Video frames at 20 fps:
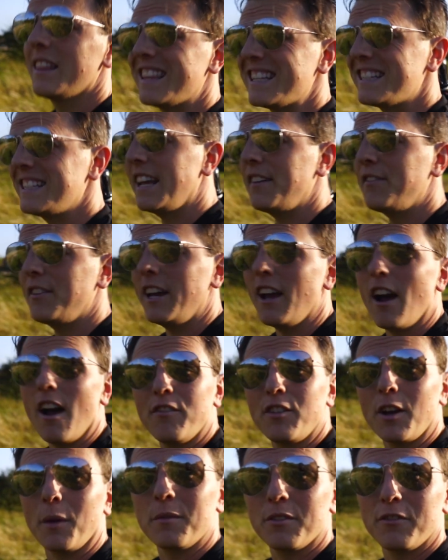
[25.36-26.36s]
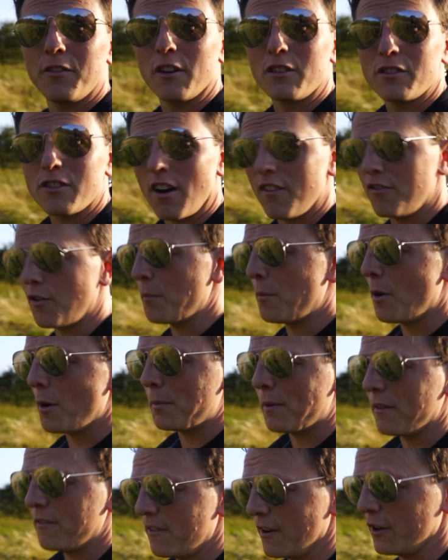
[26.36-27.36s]
This evening I've come to photograph a
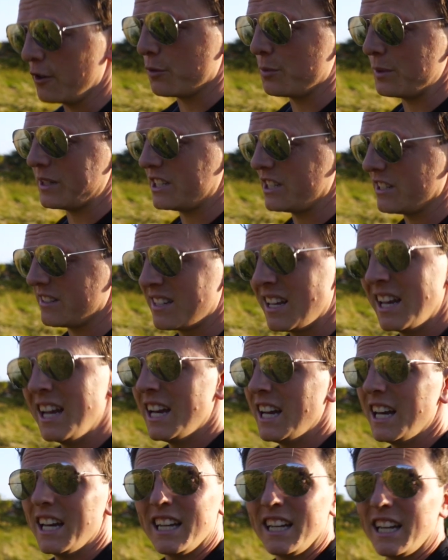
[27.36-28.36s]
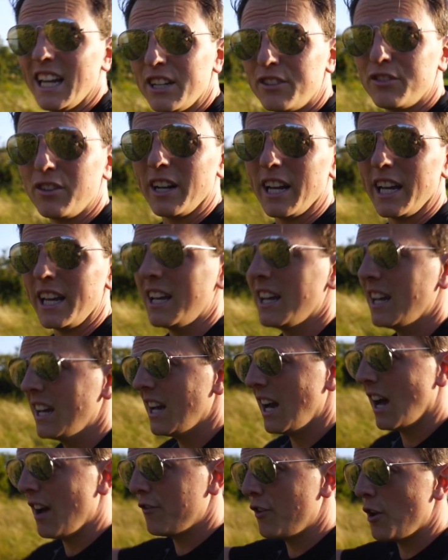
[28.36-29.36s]
poppy field which is literally
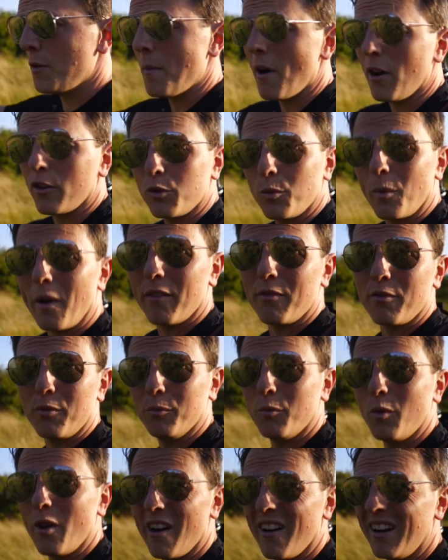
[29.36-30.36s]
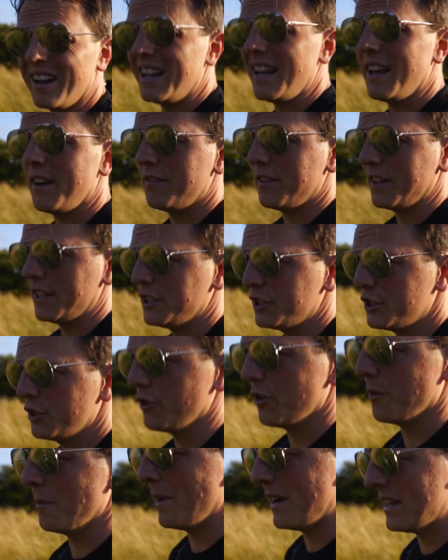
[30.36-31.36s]
a few miles away from where I live in
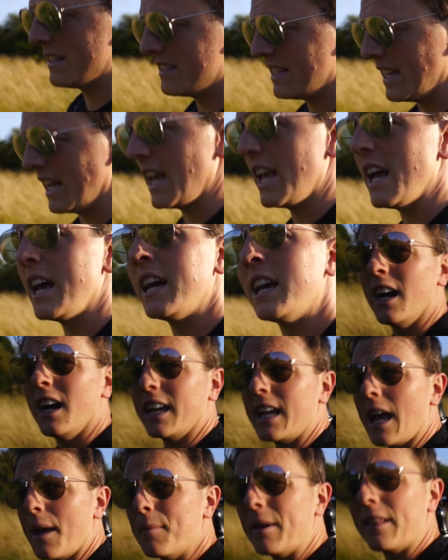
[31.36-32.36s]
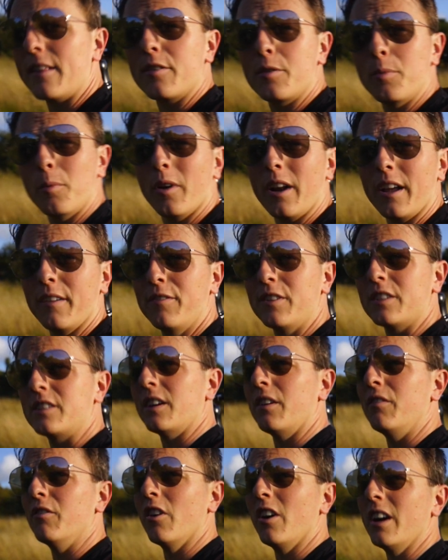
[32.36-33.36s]
Shoreham by Sea. I came here this morning for
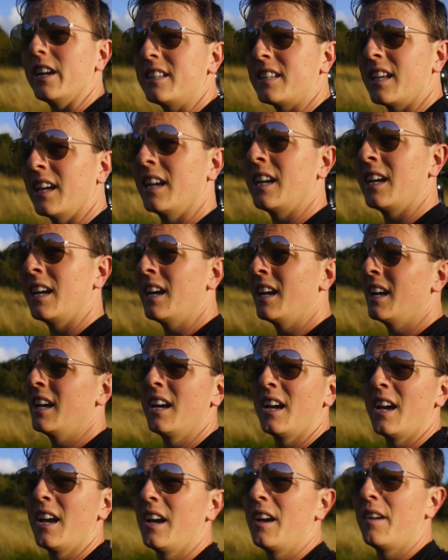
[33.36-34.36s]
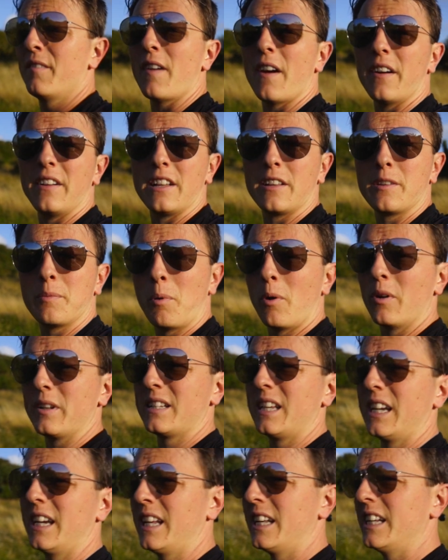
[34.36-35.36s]
sunrise, very
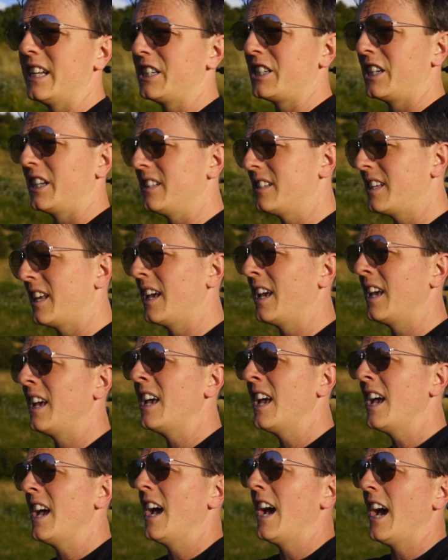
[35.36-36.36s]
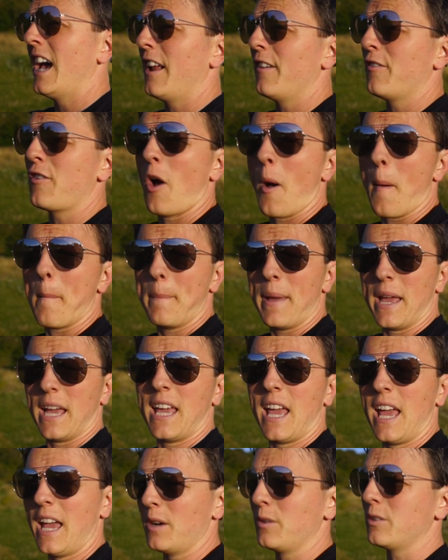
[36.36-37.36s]
disappointing conditions and I've got a big
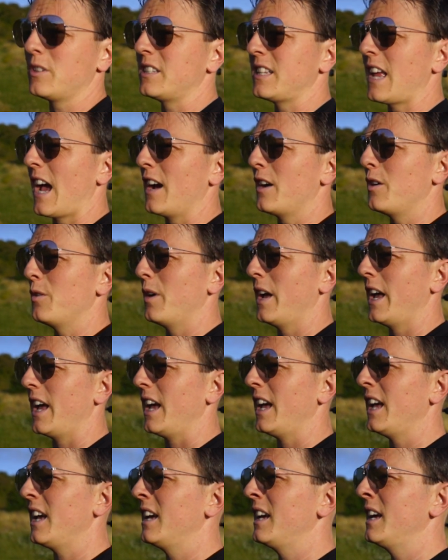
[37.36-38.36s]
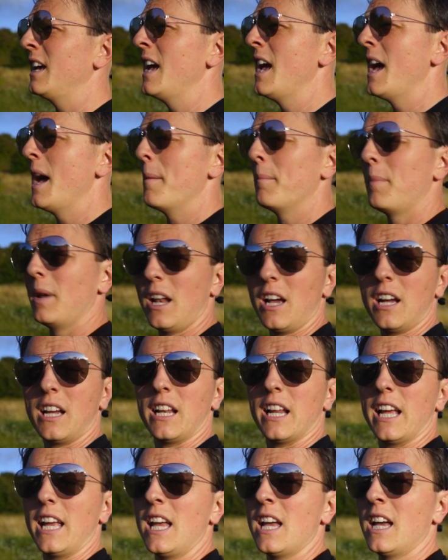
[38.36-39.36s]
hill to tackle here but
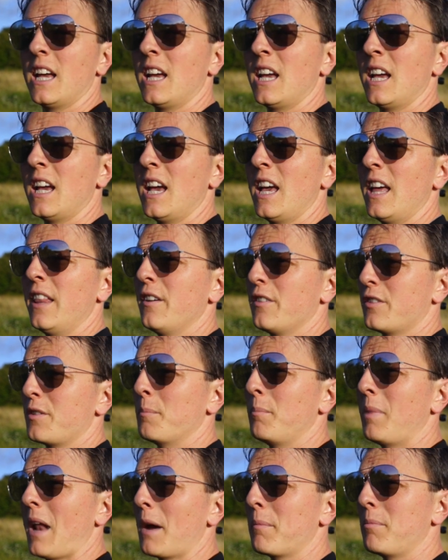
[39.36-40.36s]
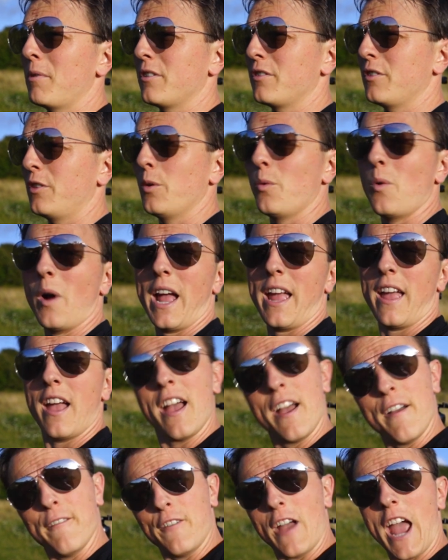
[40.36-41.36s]
luckily there's some blackberries on the way.
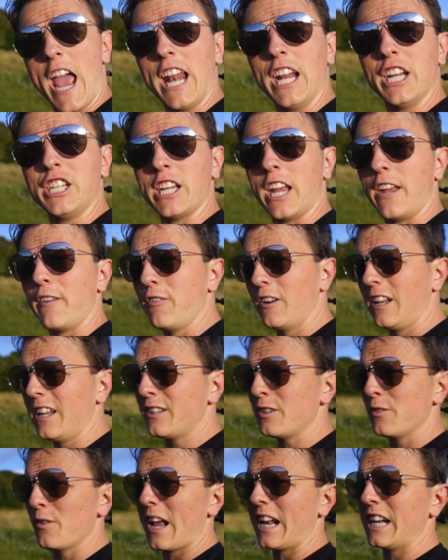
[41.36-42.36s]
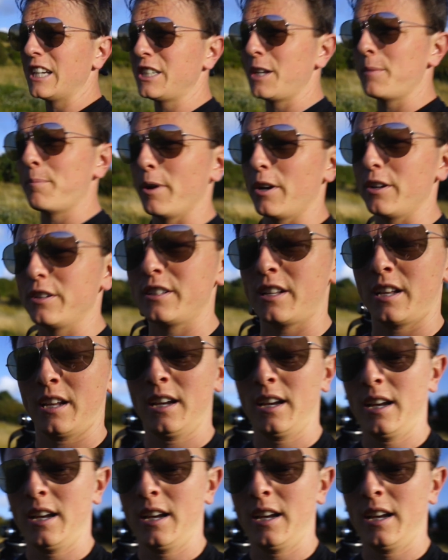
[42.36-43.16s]
For energy, for a little energy boost.